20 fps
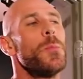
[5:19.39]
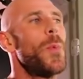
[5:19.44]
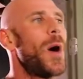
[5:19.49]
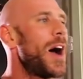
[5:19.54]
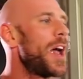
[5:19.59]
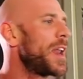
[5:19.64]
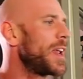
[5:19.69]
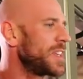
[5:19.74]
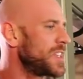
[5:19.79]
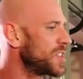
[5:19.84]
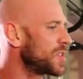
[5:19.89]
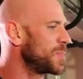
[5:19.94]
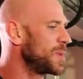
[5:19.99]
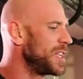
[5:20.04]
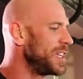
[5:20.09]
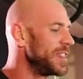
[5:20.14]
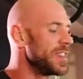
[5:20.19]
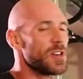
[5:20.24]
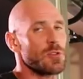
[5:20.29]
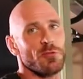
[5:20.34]
but I just
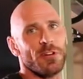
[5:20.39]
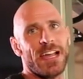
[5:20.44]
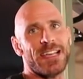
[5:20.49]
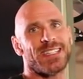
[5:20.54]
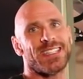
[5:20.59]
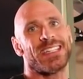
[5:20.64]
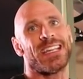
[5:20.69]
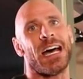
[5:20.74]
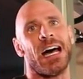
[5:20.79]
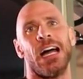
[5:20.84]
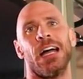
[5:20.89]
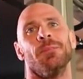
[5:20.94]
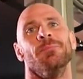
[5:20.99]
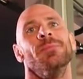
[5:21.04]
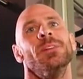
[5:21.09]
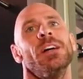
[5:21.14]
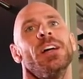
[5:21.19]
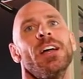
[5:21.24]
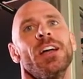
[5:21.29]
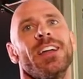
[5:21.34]
mean the rest time,
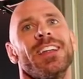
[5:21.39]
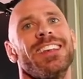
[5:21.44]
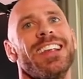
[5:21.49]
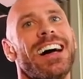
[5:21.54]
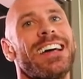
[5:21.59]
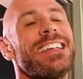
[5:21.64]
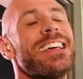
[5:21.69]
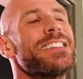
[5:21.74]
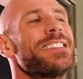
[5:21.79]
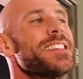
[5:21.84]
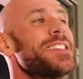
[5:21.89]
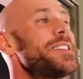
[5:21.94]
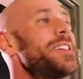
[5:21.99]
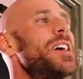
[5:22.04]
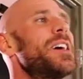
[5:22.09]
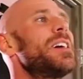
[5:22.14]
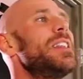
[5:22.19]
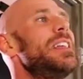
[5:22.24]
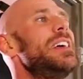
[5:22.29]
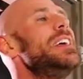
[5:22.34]
not
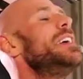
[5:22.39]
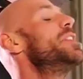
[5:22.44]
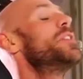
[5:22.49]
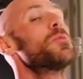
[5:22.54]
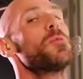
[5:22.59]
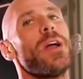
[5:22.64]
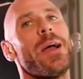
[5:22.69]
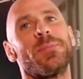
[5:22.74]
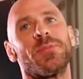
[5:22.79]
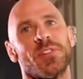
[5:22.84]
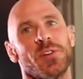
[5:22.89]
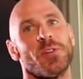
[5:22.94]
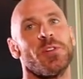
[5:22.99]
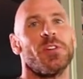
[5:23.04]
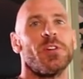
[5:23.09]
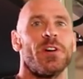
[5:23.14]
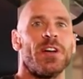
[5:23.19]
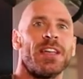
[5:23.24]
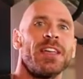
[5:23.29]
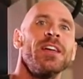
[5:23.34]
necessarily the reps you're
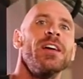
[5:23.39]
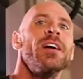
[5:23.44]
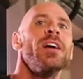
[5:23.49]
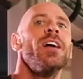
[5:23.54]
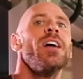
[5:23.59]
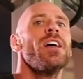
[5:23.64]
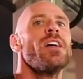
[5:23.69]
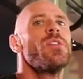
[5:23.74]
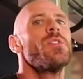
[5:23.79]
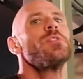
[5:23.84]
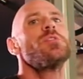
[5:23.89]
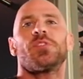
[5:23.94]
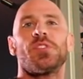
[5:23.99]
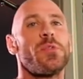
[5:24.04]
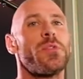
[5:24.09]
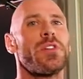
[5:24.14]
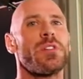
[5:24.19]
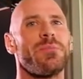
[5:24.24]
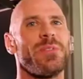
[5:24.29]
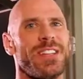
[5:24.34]
doing. You
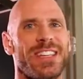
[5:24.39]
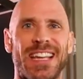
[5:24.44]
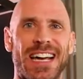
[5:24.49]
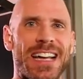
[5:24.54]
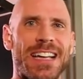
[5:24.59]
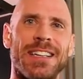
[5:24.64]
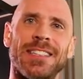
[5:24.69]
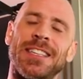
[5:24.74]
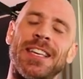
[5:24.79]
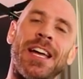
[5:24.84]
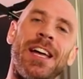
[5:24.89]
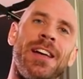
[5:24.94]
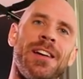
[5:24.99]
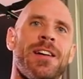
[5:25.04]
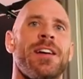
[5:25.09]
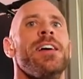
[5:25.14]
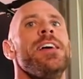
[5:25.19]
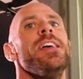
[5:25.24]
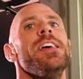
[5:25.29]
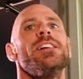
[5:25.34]
still wanna be nice
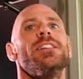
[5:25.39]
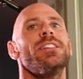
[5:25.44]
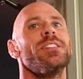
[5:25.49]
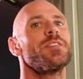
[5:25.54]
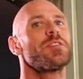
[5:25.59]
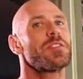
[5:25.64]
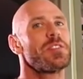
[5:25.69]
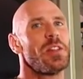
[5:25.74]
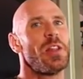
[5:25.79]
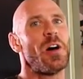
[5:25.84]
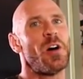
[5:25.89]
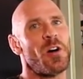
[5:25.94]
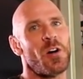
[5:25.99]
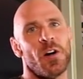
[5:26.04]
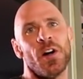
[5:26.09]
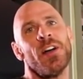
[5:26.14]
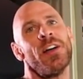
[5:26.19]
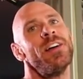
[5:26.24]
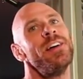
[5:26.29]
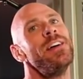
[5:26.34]
and
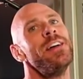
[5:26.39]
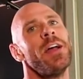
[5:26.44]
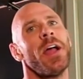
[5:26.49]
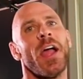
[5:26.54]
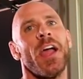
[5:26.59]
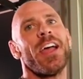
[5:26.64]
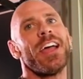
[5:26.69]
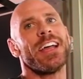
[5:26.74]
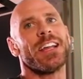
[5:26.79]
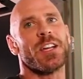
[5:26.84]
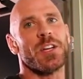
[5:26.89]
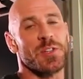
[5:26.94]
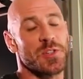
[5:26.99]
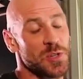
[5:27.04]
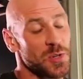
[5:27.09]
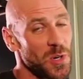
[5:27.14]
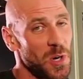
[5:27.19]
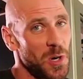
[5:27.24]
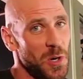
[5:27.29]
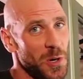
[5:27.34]
slow and
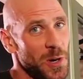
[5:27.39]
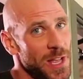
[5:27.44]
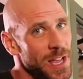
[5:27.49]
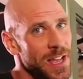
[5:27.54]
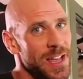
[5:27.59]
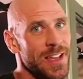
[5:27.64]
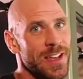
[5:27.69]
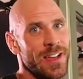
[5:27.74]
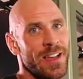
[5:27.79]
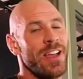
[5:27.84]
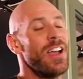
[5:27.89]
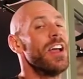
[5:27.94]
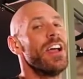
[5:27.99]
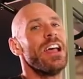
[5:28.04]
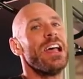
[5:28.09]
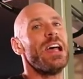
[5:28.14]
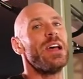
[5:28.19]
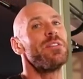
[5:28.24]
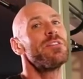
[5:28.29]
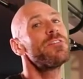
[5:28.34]
controlled
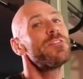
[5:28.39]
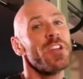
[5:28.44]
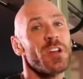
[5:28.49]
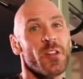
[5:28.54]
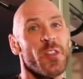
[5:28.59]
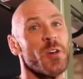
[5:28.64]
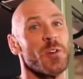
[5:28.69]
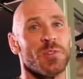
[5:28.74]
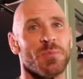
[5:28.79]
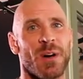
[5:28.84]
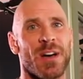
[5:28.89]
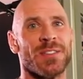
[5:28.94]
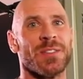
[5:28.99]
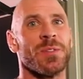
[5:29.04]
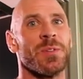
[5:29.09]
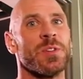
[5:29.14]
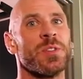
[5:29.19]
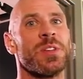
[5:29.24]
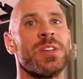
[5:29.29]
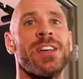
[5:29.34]
and feel those
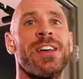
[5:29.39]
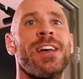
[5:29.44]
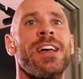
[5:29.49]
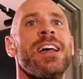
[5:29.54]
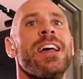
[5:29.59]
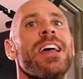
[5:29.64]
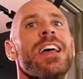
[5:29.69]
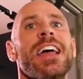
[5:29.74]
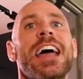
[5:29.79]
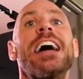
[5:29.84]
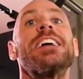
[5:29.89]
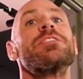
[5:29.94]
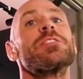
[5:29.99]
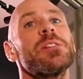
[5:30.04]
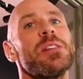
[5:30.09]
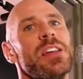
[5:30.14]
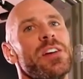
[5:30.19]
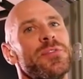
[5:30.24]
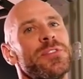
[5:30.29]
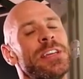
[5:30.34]
muscles as
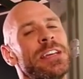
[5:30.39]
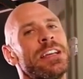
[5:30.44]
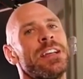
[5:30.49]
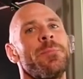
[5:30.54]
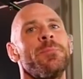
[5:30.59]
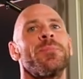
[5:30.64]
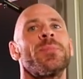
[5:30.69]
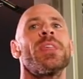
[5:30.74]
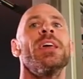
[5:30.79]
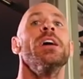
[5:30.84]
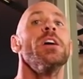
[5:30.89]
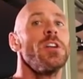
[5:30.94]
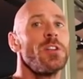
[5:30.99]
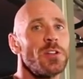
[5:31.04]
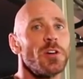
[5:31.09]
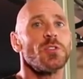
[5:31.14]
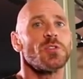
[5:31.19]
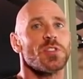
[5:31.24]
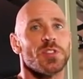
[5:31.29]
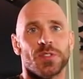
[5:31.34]
you're lifting.
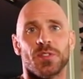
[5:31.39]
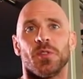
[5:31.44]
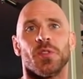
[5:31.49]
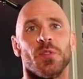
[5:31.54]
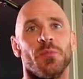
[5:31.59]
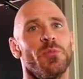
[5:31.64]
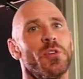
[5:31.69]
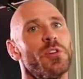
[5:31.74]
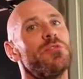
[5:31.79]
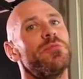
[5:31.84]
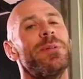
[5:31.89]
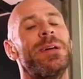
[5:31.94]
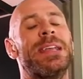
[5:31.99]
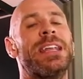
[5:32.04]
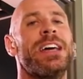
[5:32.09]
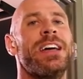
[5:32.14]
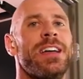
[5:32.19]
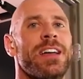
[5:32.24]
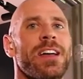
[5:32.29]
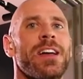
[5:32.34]
Don't just do the movement,
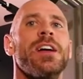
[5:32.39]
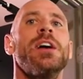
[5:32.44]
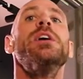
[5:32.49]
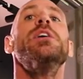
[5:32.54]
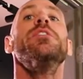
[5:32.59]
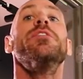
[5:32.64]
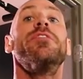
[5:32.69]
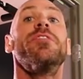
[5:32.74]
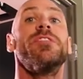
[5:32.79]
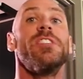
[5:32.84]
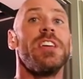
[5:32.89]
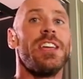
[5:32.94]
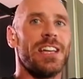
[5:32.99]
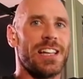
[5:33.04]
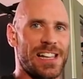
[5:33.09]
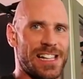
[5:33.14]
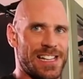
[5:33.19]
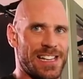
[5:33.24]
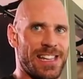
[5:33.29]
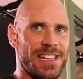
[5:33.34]

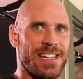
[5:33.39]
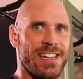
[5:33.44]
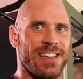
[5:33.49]
feel it.